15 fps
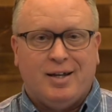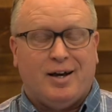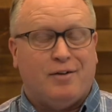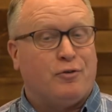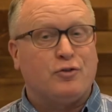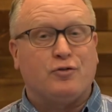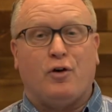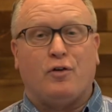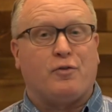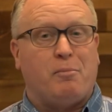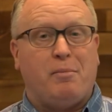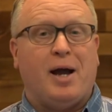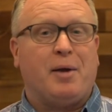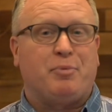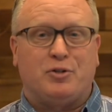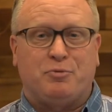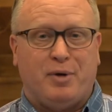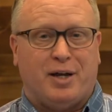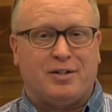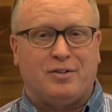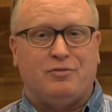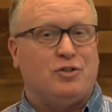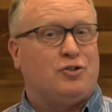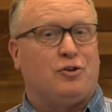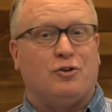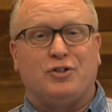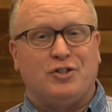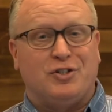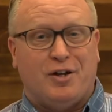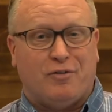First of all, from my perspective, the church
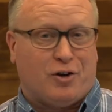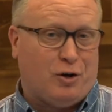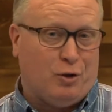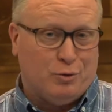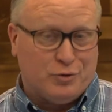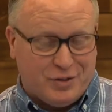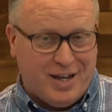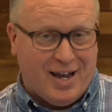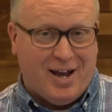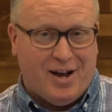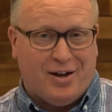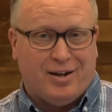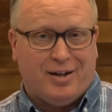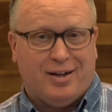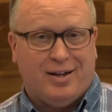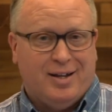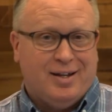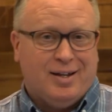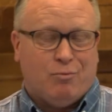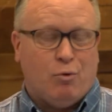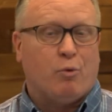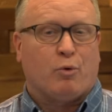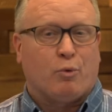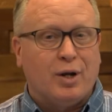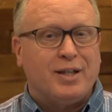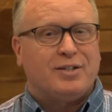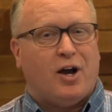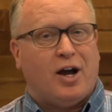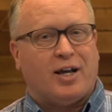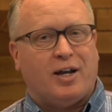has never closed down. What we're really
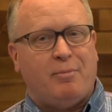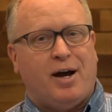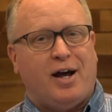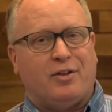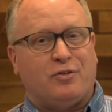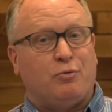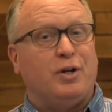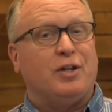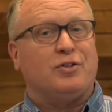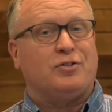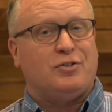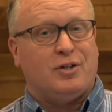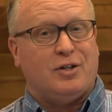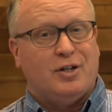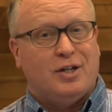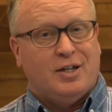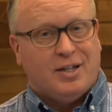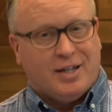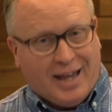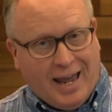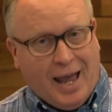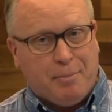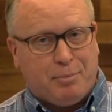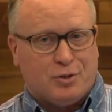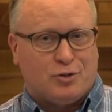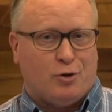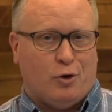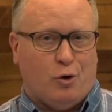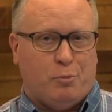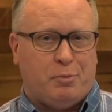talking about is when is the campus
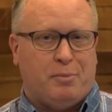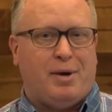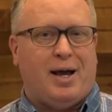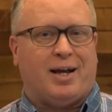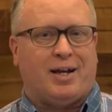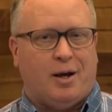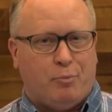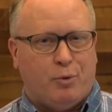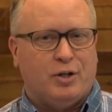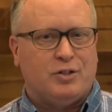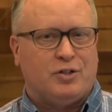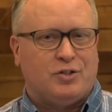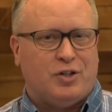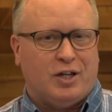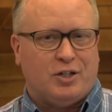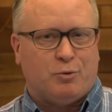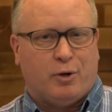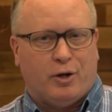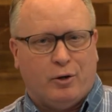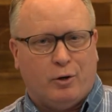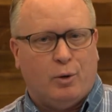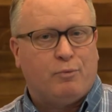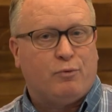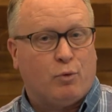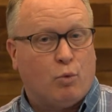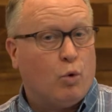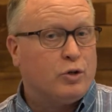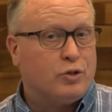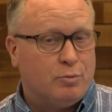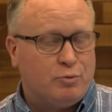going to open back up? When is the sanctuary going to open for
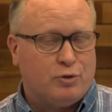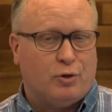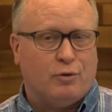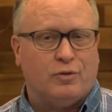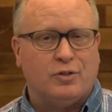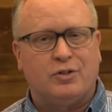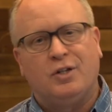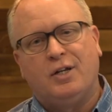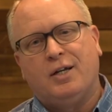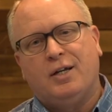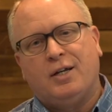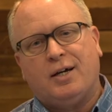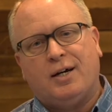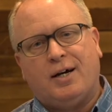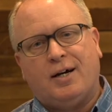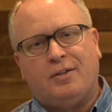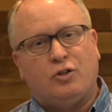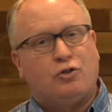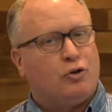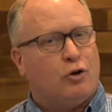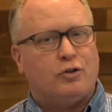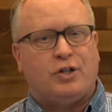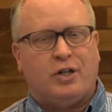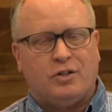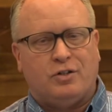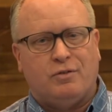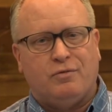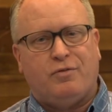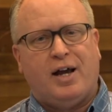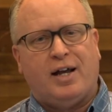worship service? The church has,
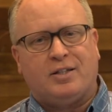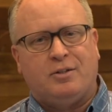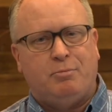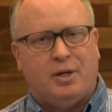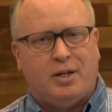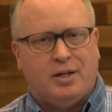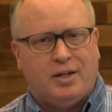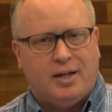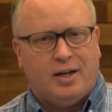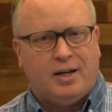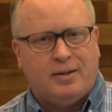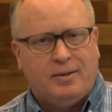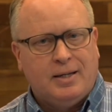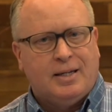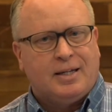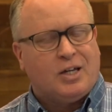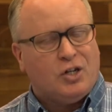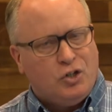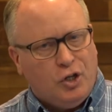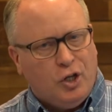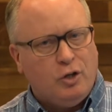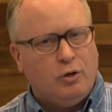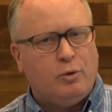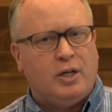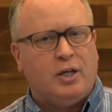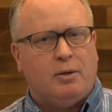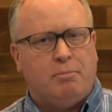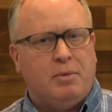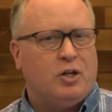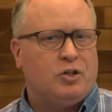in fact, been continuing
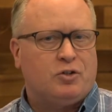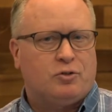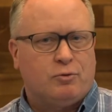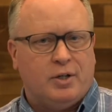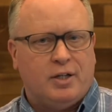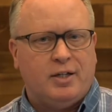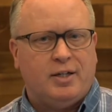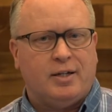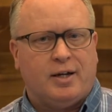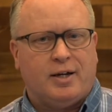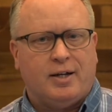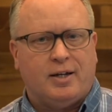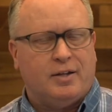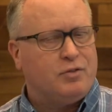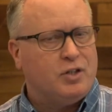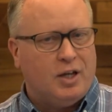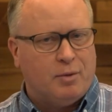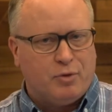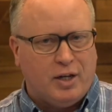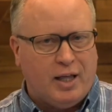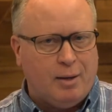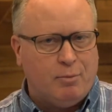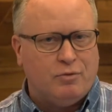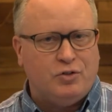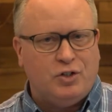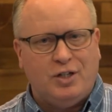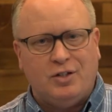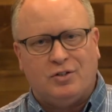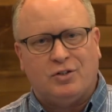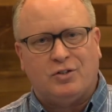in ministry, lifting up the name of
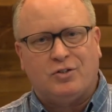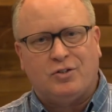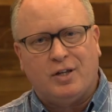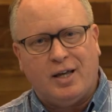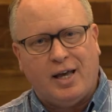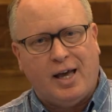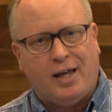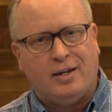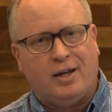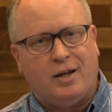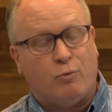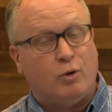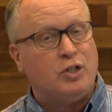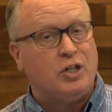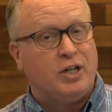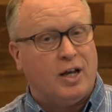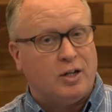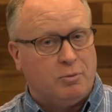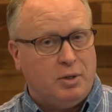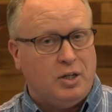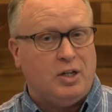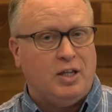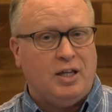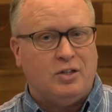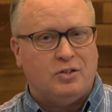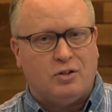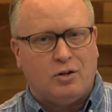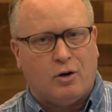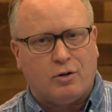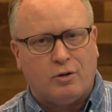Jesus, and reaching out to meet needs
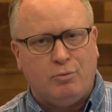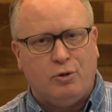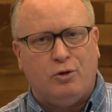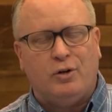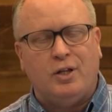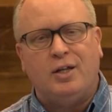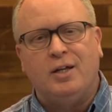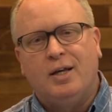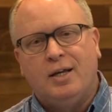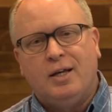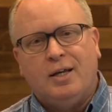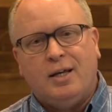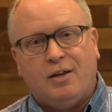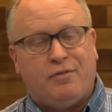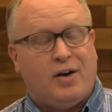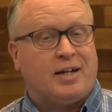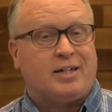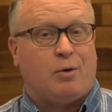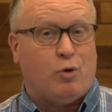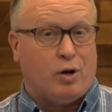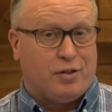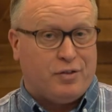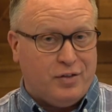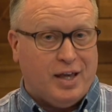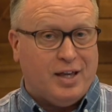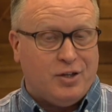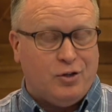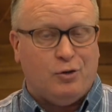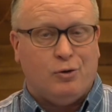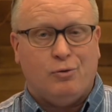in our community. In fact, I want to
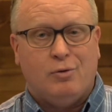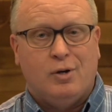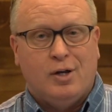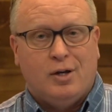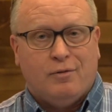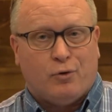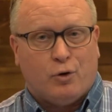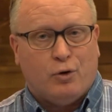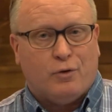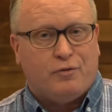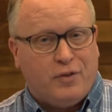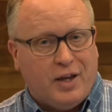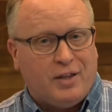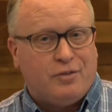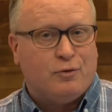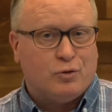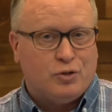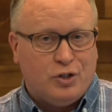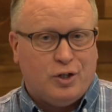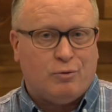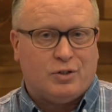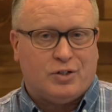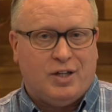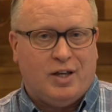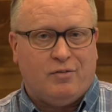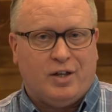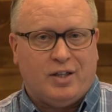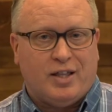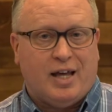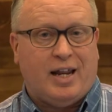thank you for your faithful, generous
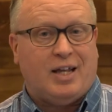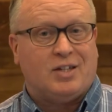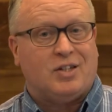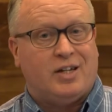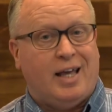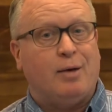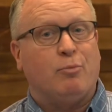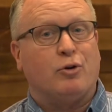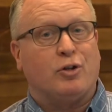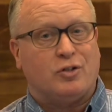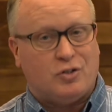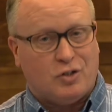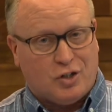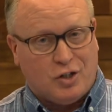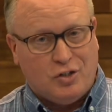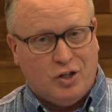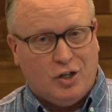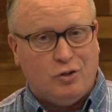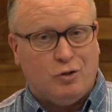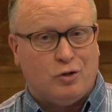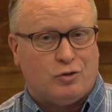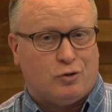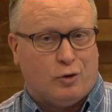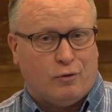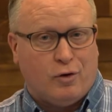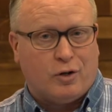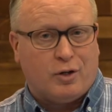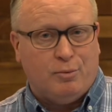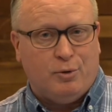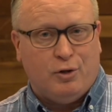giving that has enabled us to continue to serve our
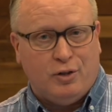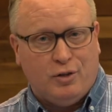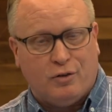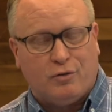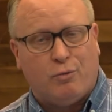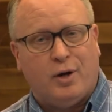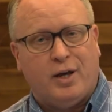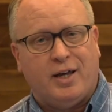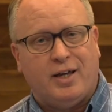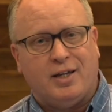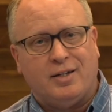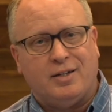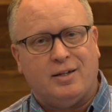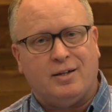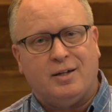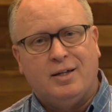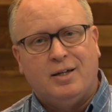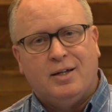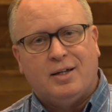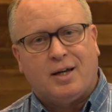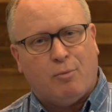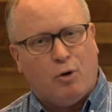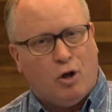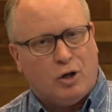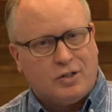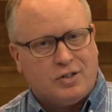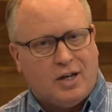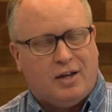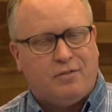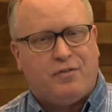community in this way and come
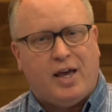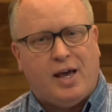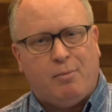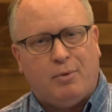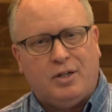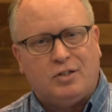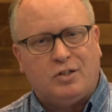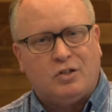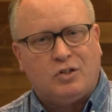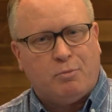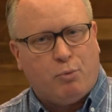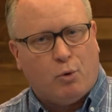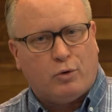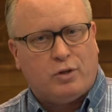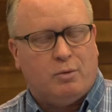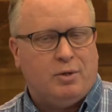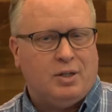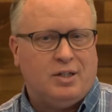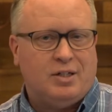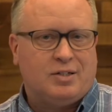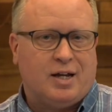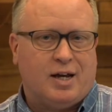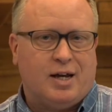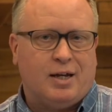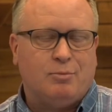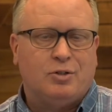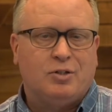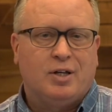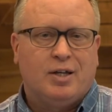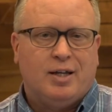alongside families and support them in these
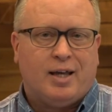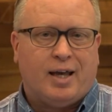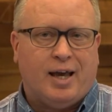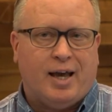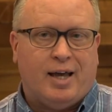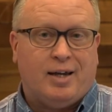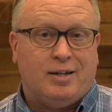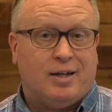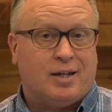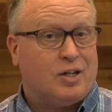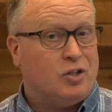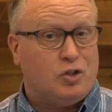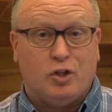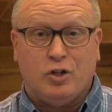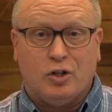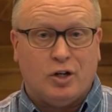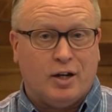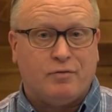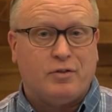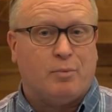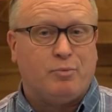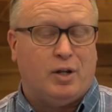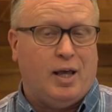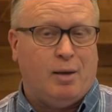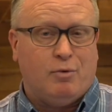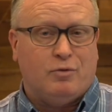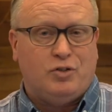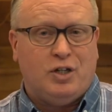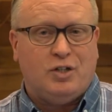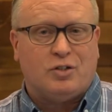times and continue to lift up the name
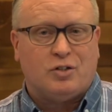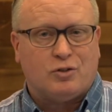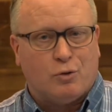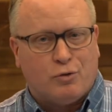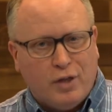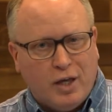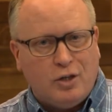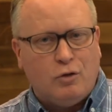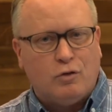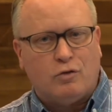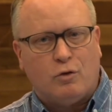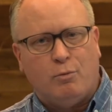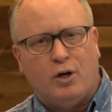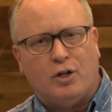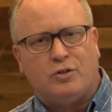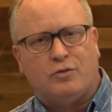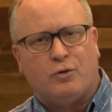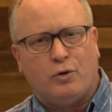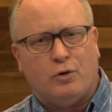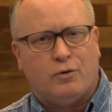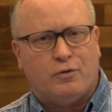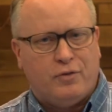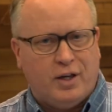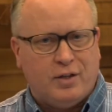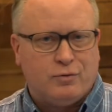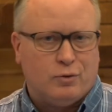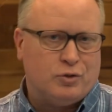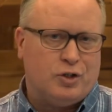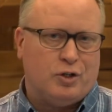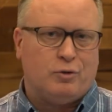of Jesus. So thank you so much for your
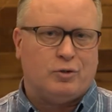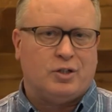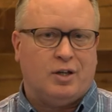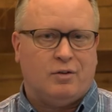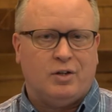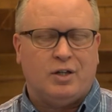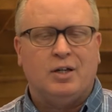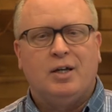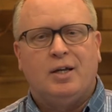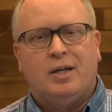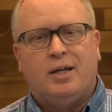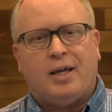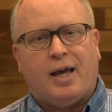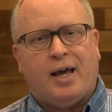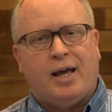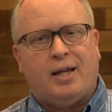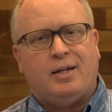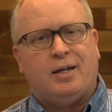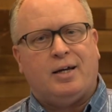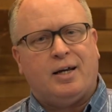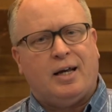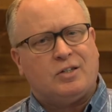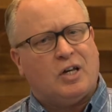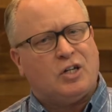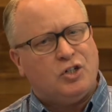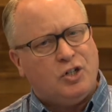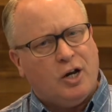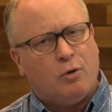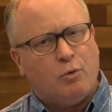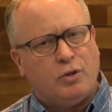faithful, generous giving. And as I
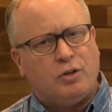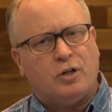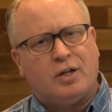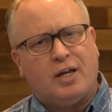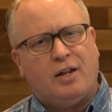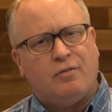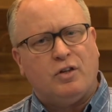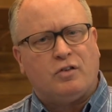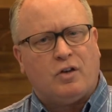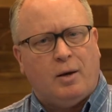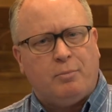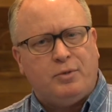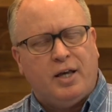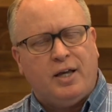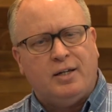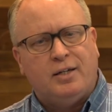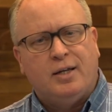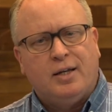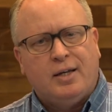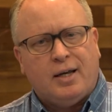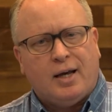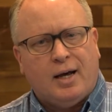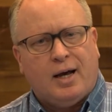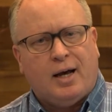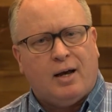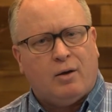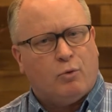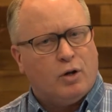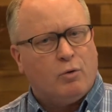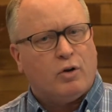share with you kind of this update, I
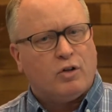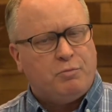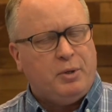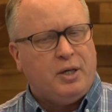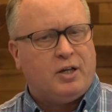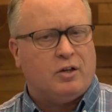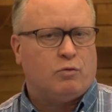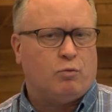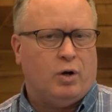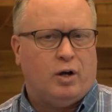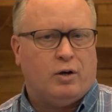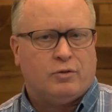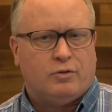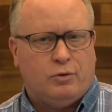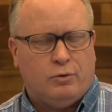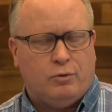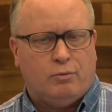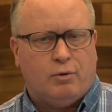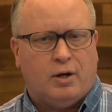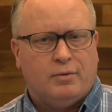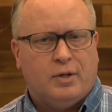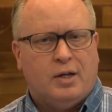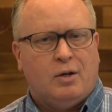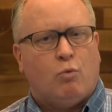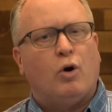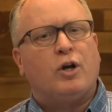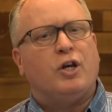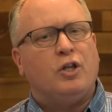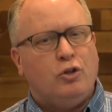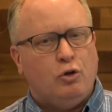really want to speak as well to
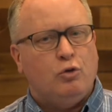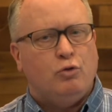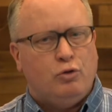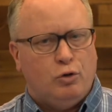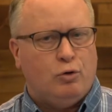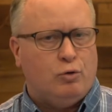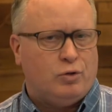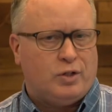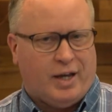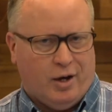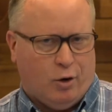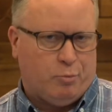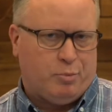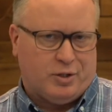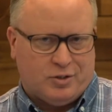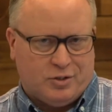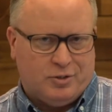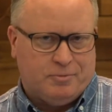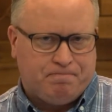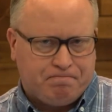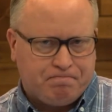what can you do to help us?